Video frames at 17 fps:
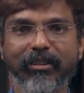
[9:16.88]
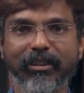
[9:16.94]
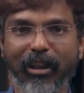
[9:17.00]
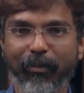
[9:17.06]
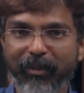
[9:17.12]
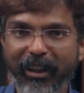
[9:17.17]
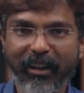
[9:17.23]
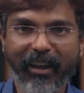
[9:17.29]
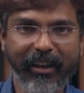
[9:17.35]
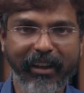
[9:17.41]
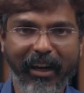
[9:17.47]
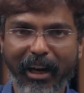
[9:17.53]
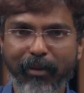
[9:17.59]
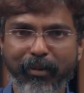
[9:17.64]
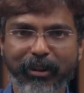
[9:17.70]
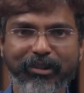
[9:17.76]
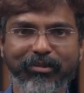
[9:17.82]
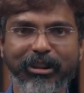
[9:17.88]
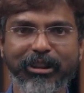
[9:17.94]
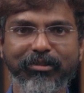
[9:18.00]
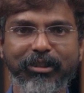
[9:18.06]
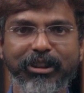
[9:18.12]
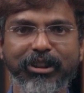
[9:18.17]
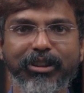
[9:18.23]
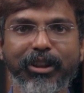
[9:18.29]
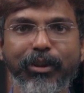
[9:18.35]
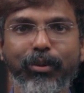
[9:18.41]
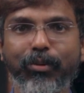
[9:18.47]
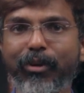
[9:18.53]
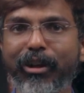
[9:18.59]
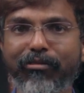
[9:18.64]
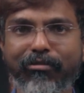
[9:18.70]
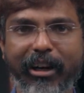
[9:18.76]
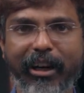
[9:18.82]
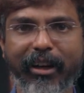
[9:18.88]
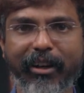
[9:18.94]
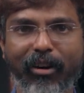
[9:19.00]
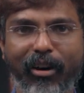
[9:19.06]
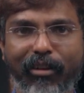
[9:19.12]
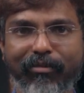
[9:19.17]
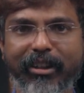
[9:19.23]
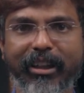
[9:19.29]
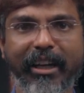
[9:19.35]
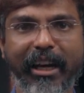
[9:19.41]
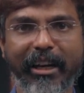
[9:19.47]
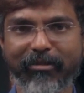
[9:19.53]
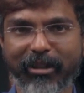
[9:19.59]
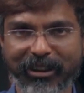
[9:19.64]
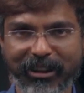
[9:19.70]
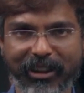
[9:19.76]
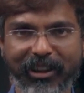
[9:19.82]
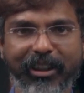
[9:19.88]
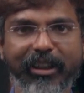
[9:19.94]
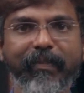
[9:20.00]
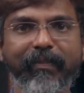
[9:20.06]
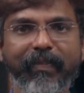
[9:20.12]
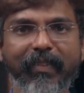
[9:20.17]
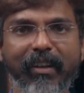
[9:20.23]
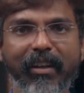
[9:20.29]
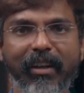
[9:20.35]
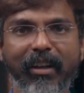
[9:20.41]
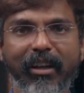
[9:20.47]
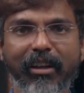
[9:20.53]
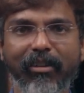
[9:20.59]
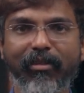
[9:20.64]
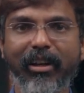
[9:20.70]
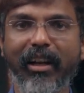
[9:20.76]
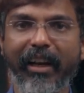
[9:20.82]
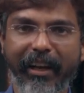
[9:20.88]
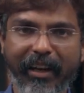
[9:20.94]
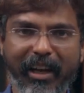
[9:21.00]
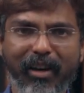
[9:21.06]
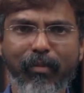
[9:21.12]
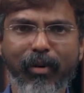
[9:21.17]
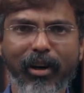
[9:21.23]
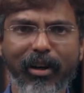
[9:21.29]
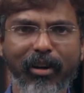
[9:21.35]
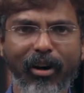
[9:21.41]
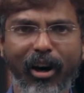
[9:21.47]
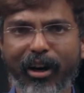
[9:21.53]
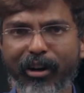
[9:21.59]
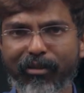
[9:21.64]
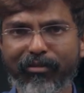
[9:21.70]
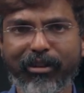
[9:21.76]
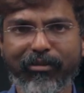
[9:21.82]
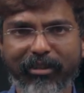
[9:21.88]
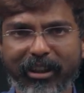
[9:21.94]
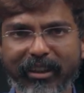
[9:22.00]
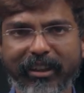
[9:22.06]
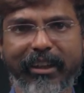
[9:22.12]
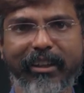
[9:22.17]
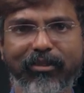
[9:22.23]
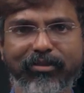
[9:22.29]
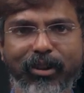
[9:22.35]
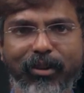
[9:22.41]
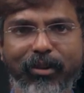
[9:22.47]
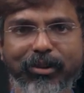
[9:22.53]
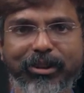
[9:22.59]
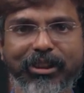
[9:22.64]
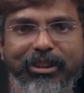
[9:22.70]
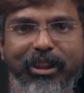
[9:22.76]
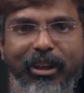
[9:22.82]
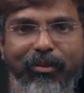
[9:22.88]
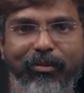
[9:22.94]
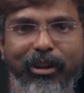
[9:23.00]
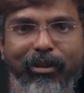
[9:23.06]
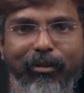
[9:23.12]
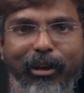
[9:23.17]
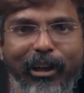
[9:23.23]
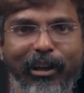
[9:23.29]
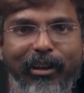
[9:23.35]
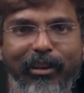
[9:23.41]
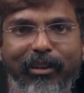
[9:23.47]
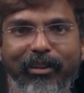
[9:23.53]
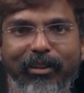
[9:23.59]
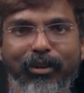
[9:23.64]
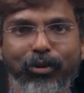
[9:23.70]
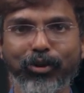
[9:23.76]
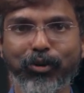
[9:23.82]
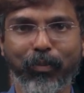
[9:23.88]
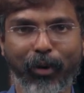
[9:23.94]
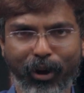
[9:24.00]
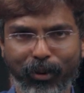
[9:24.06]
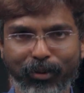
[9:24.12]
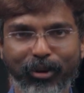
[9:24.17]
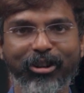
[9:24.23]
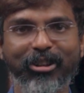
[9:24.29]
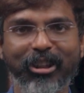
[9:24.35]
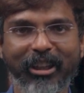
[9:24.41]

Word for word: something like Hyperswitch, which is a unifier of the diversity, will enable a lot of different kind of solutions around the world to sprout.